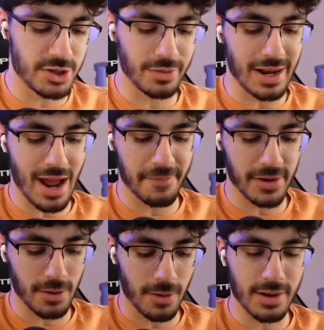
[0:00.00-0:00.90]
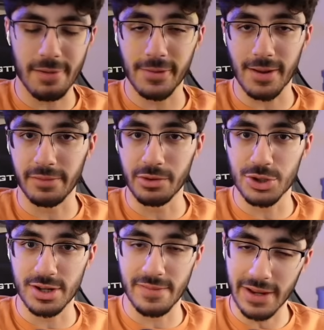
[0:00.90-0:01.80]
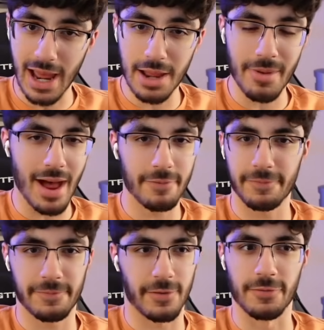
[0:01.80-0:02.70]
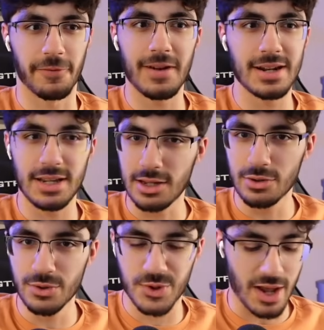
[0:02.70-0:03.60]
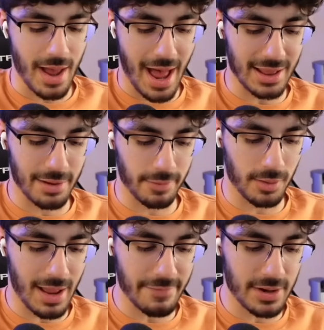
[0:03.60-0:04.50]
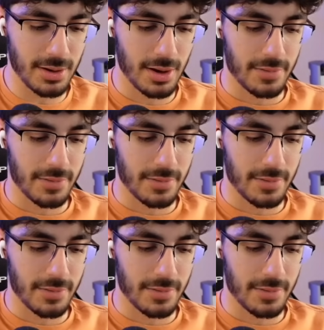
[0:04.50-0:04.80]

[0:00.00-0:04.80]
You get every card and every evolution in the game for free to use at level 11.